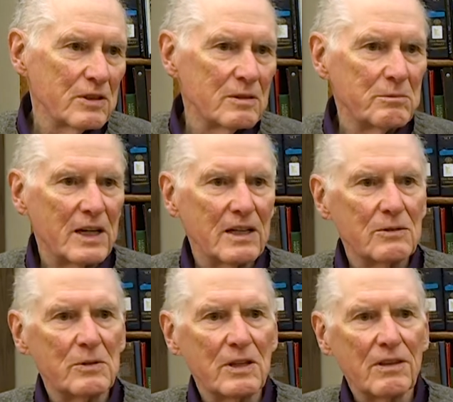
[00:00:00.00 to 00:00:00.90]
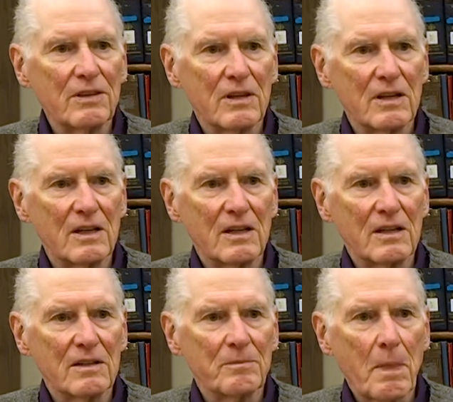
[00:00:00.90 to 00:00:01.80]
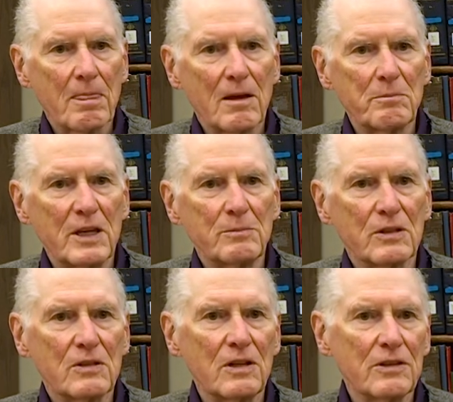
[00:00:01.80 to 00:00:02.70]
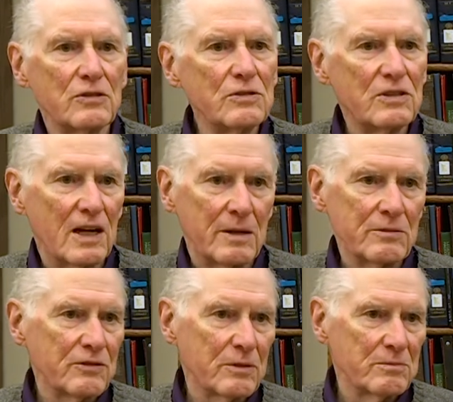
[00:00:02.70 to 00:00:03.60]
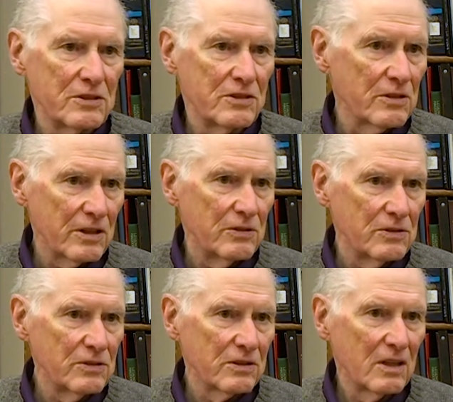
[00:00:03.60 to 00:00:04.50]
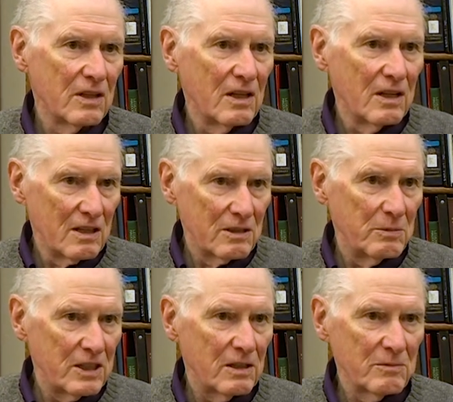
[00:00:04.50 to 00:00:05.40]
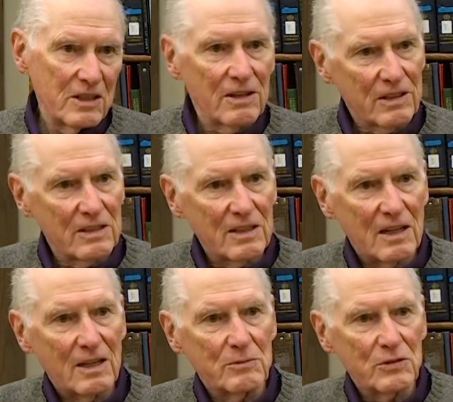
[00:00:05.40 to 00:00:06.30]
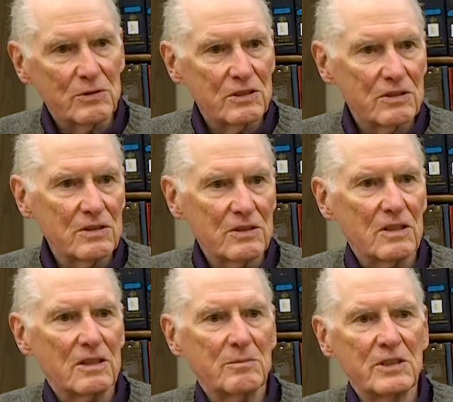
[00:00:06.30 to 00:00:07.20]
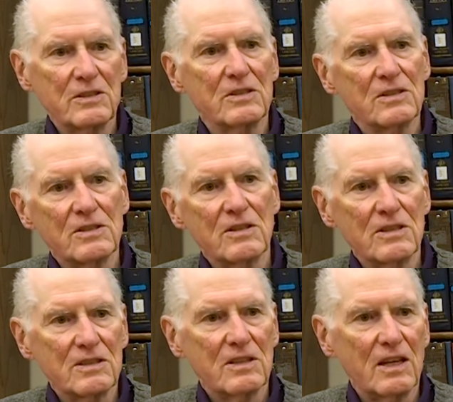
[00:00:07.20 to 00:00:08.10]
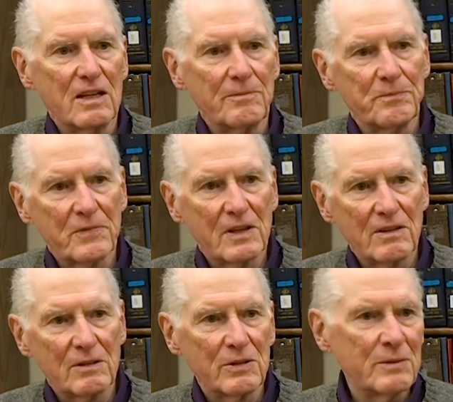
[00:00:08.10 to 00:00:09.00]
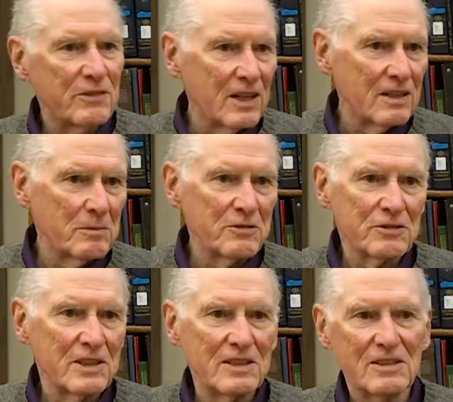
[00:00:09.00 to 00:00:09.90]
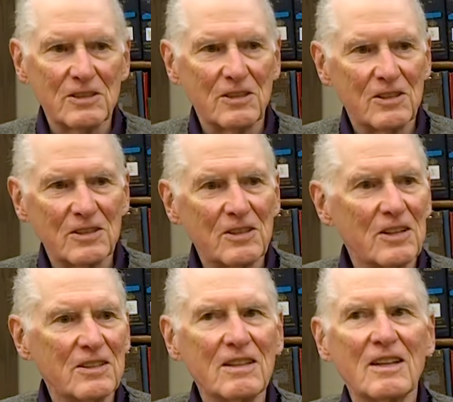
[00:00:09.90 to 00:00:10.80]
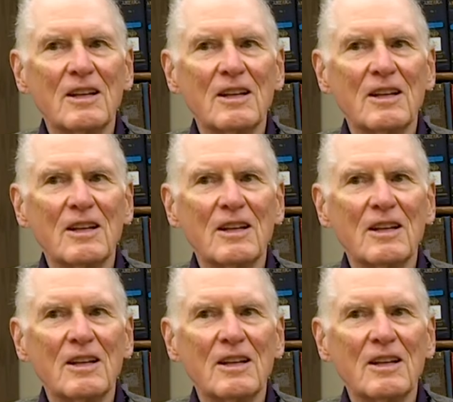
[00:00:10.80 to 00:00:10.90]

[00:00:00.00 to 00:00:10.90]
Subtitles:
combined with a paper called the New Times from Syracuse to become the Ithaca Times, which is still in business to this day. The Grapevine, I'm afraid, is long gone,